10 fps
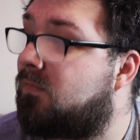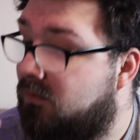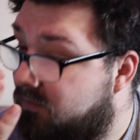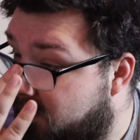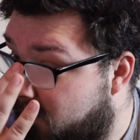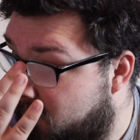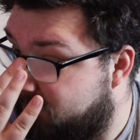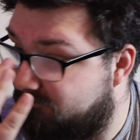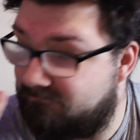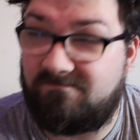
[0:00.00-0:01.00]
So,
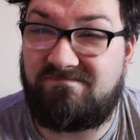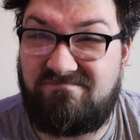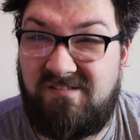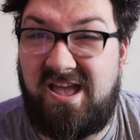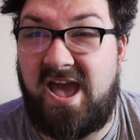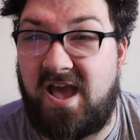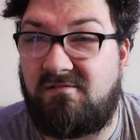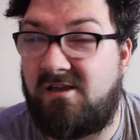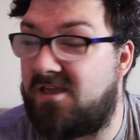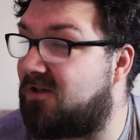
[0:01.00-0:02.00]
yeah,
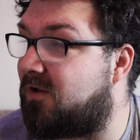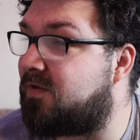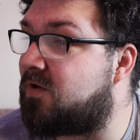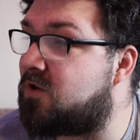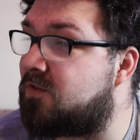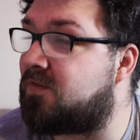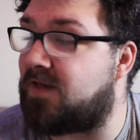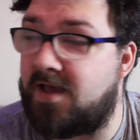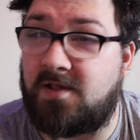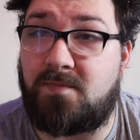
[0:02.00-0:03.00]
you could
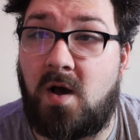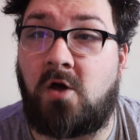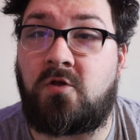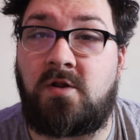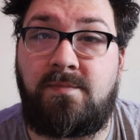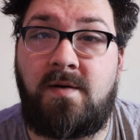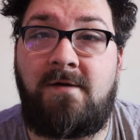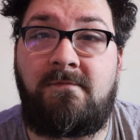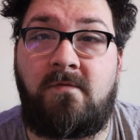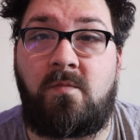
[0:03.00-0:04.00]
say it's partially
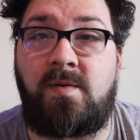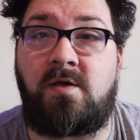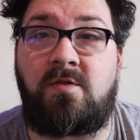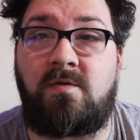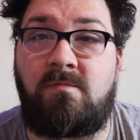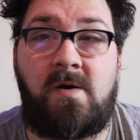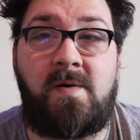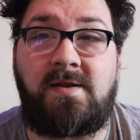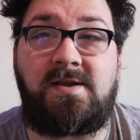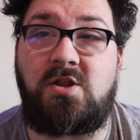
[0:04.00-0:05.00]
my fault because, well,
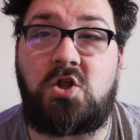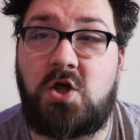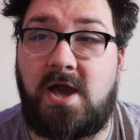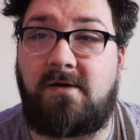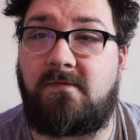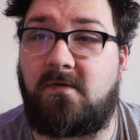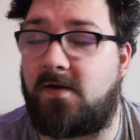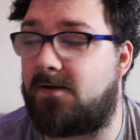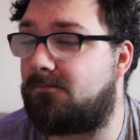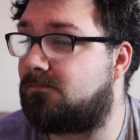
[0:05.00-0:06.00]
I didn't check for
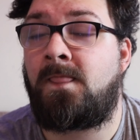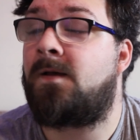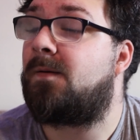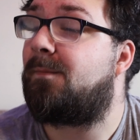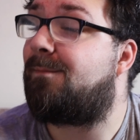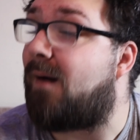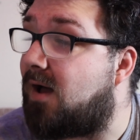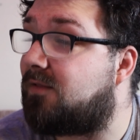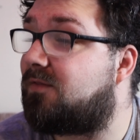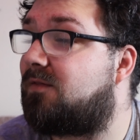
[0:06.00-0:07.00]
it.
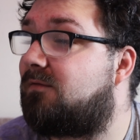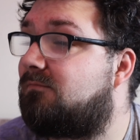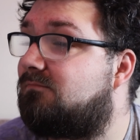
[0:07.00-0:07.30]
But